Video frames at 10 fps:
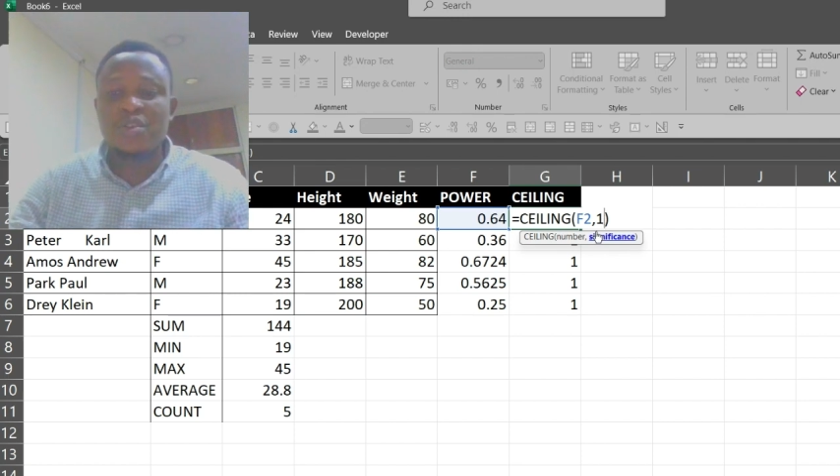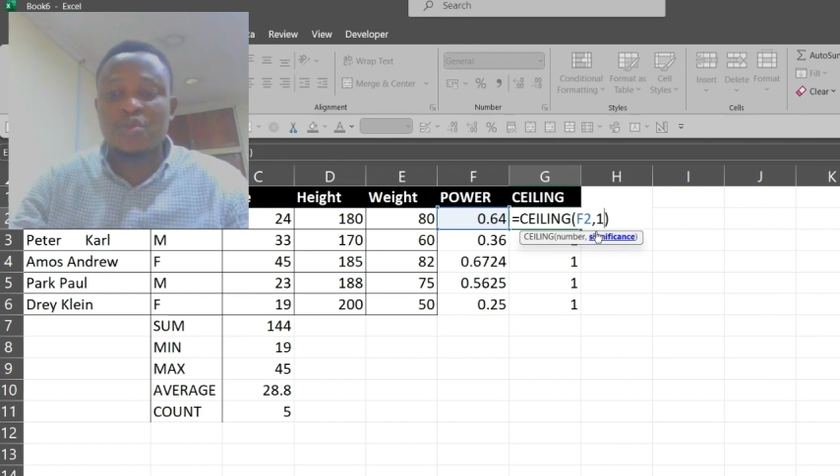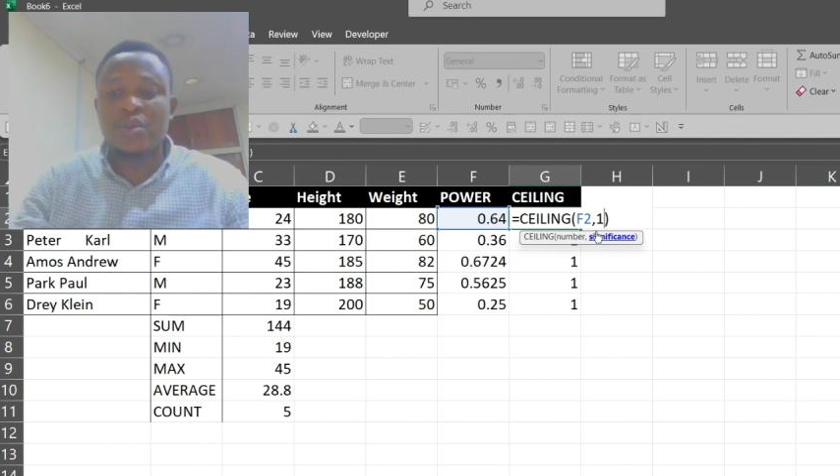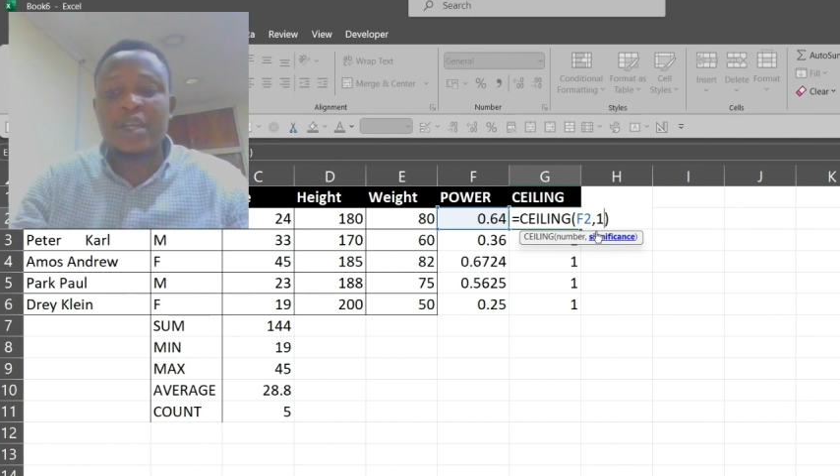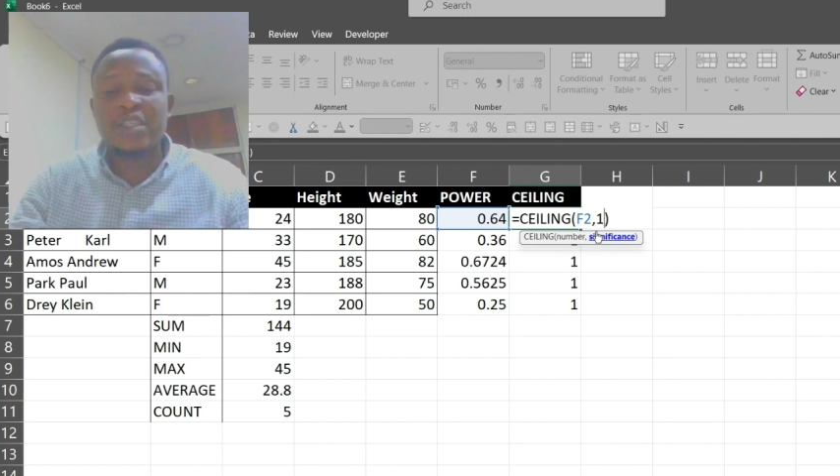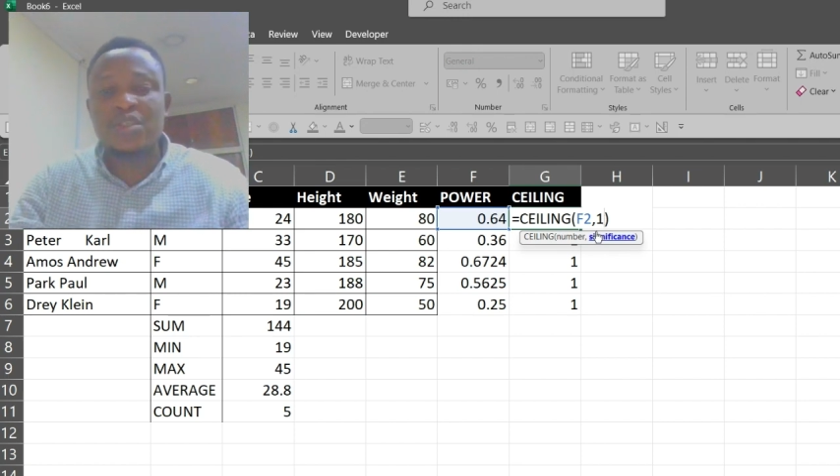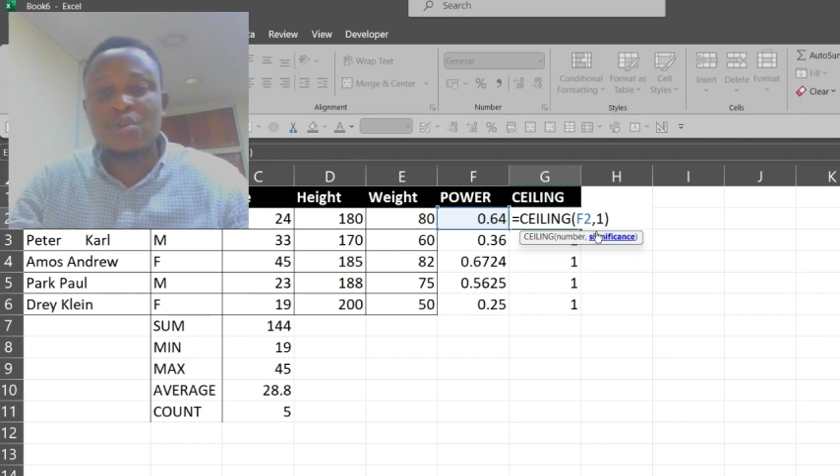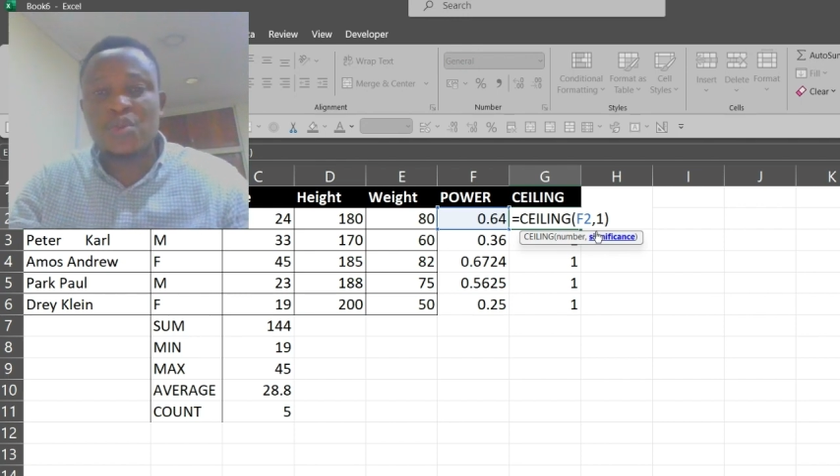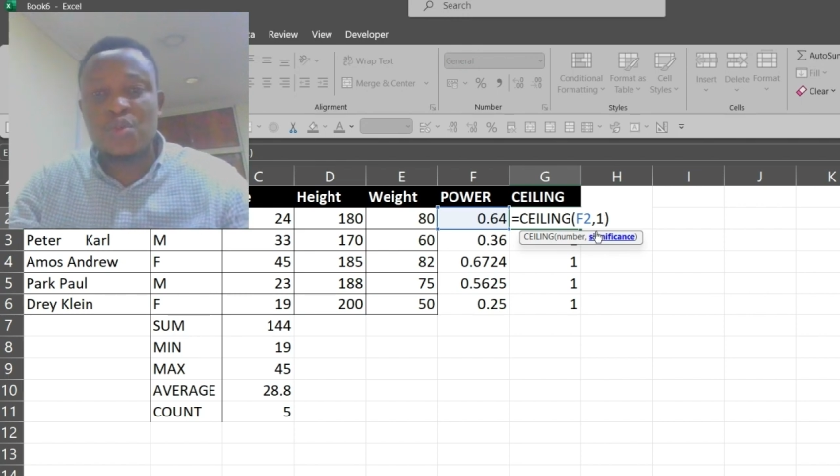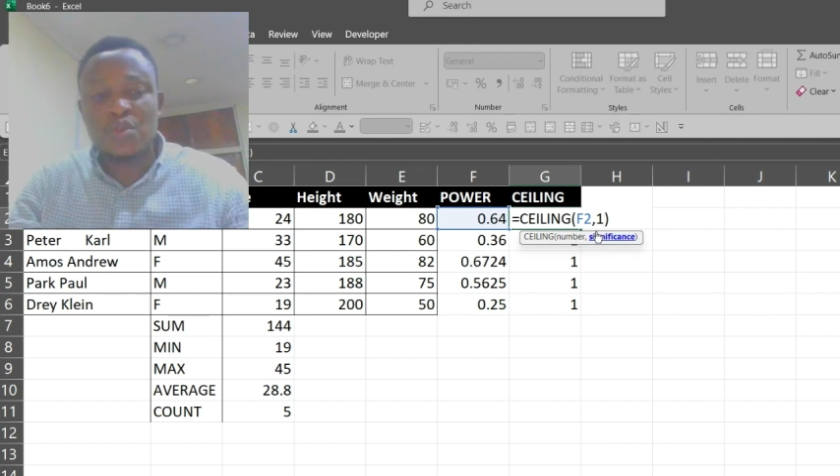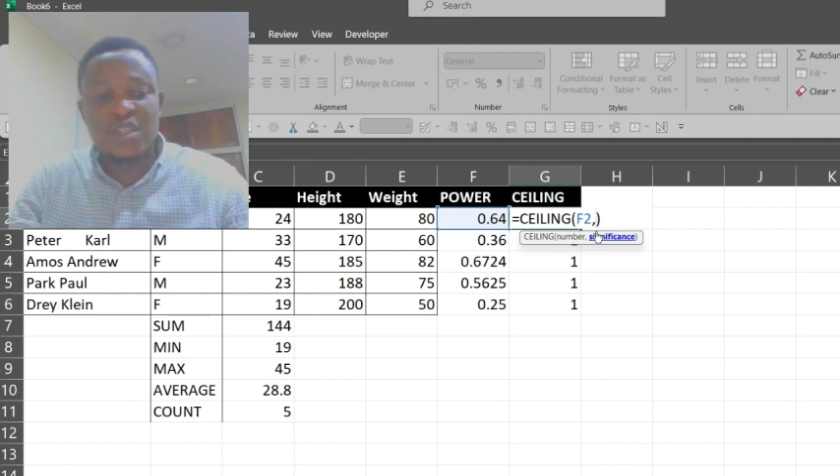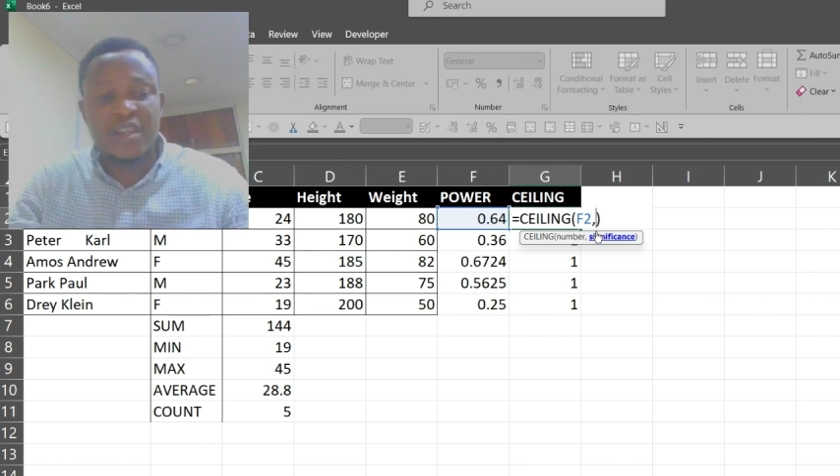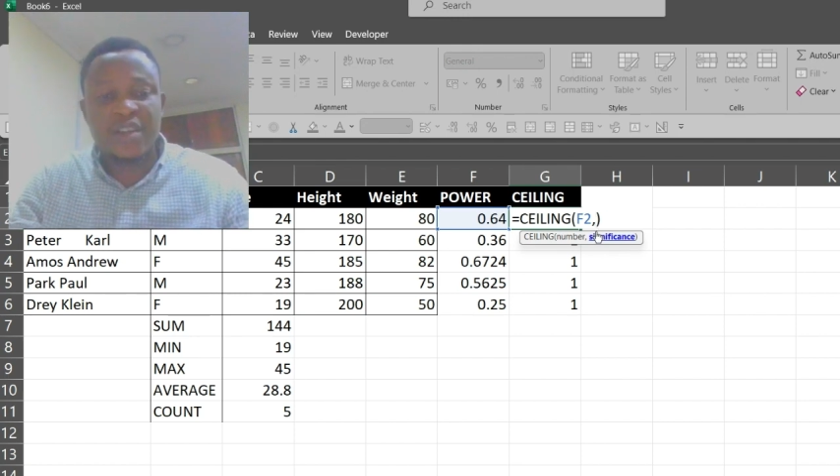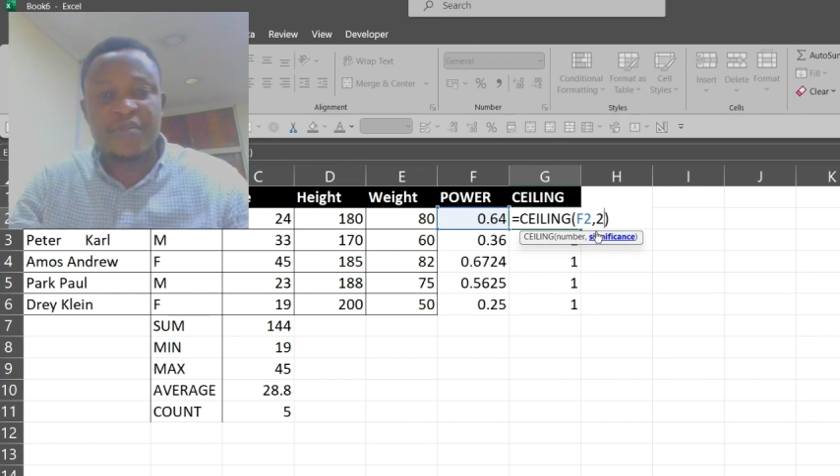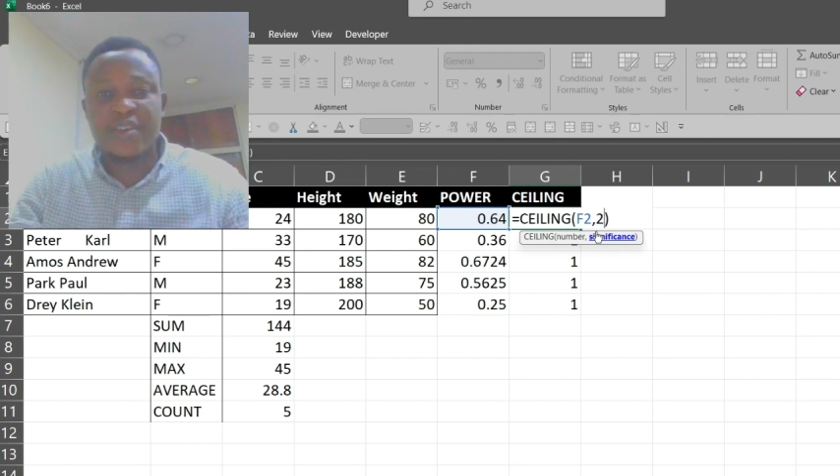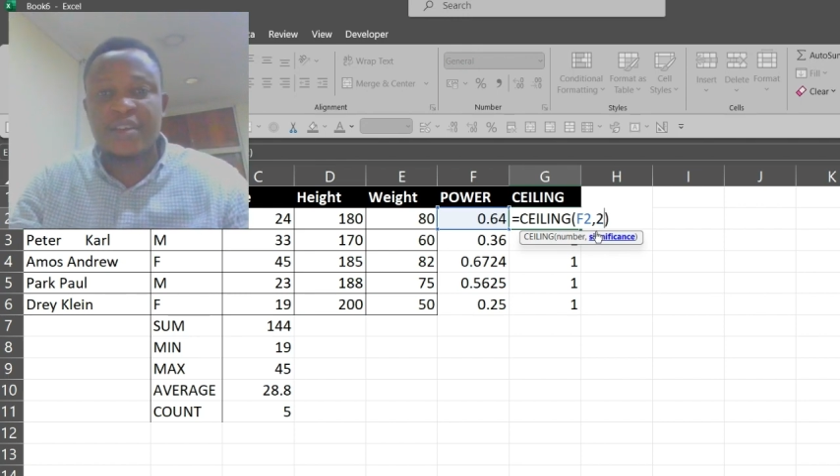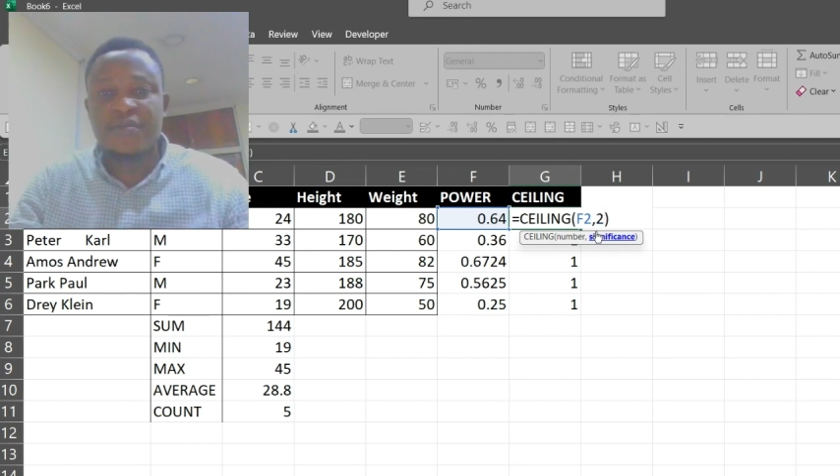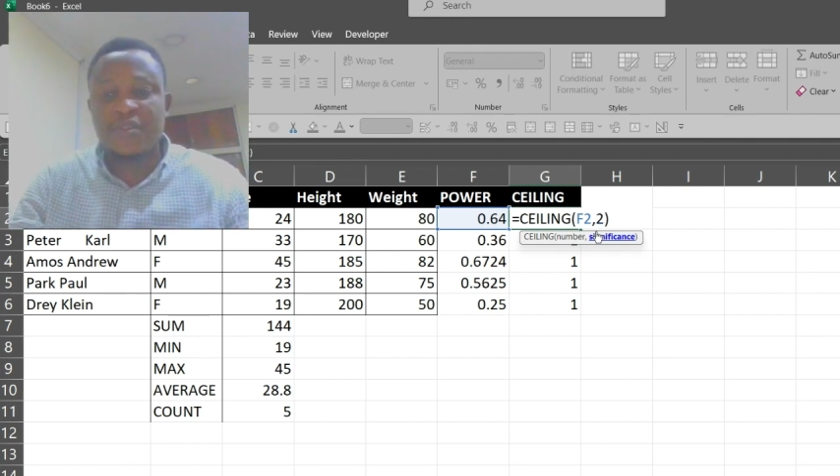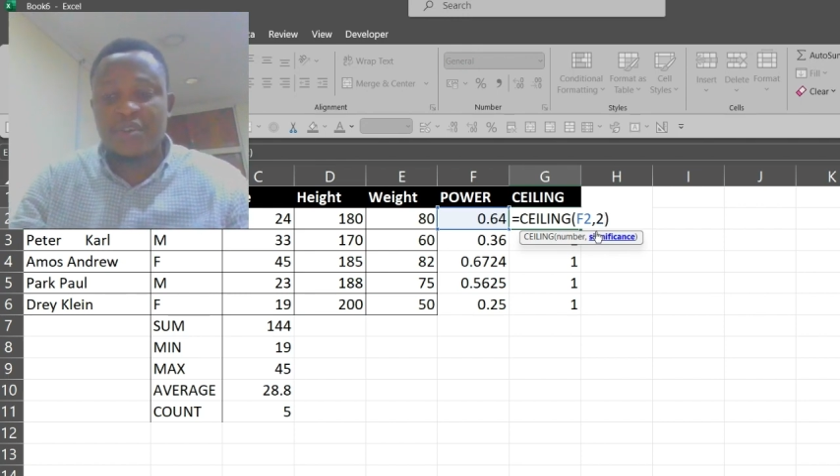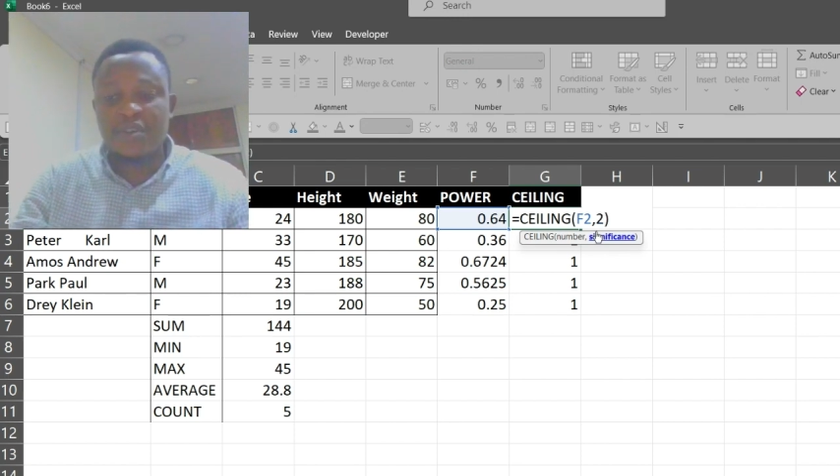So let's use 2
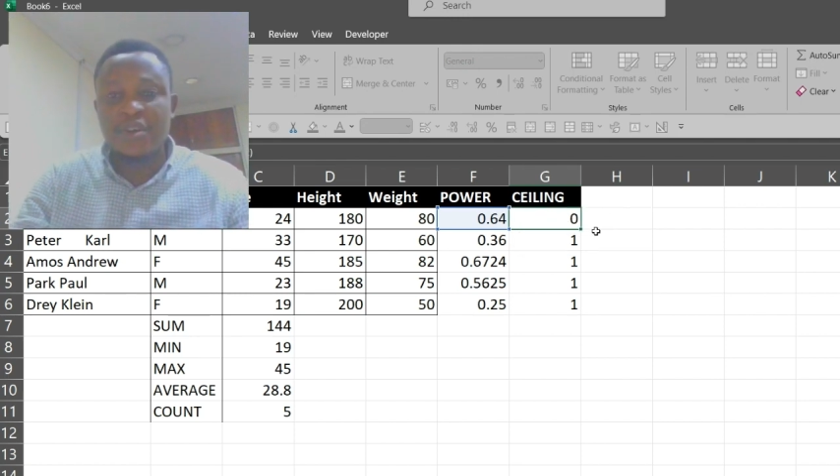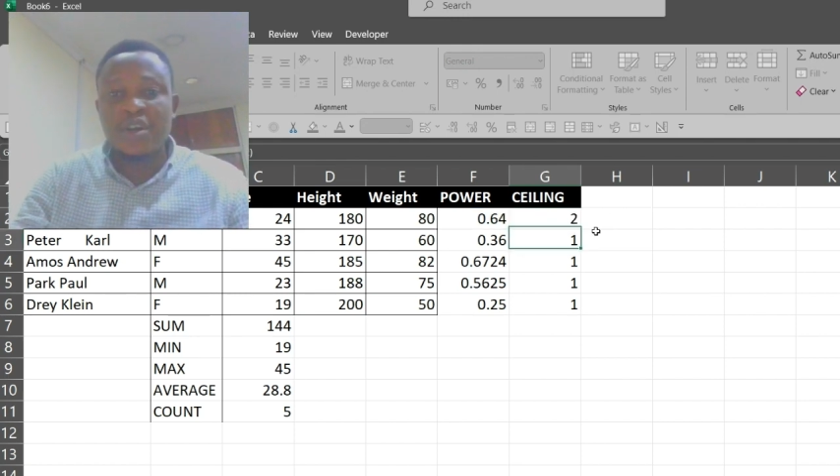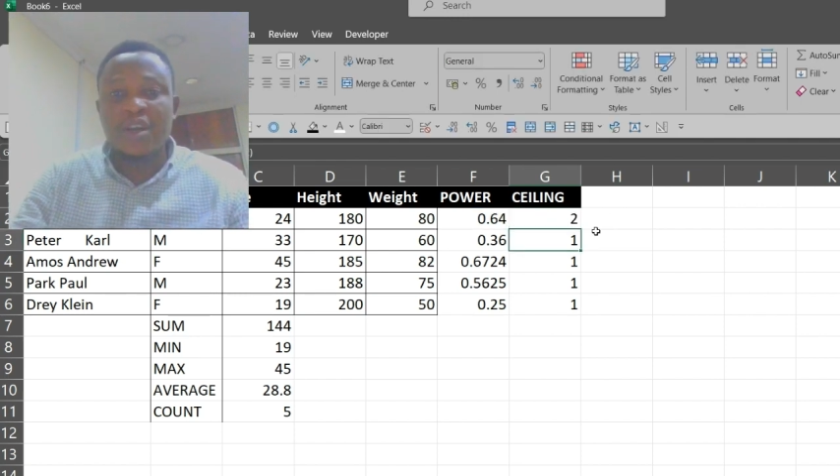significant figure.